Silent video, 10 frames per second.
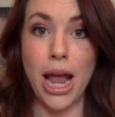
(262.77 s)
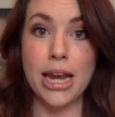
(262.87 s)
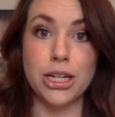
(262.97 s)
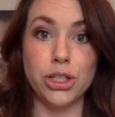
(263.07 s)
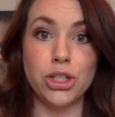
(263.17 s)
and
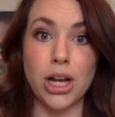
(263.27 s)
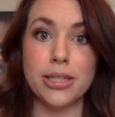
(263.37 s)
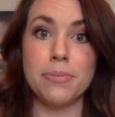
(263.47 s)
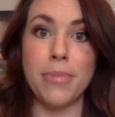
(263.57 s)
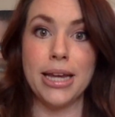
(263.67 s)
it
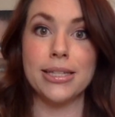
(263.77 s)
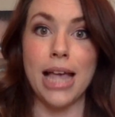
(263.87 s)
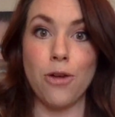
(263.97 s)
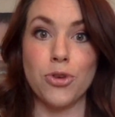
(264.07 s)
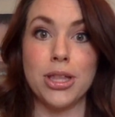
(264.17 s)
just makes
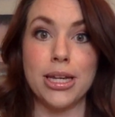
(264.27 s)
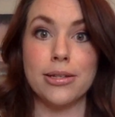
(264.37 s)
everything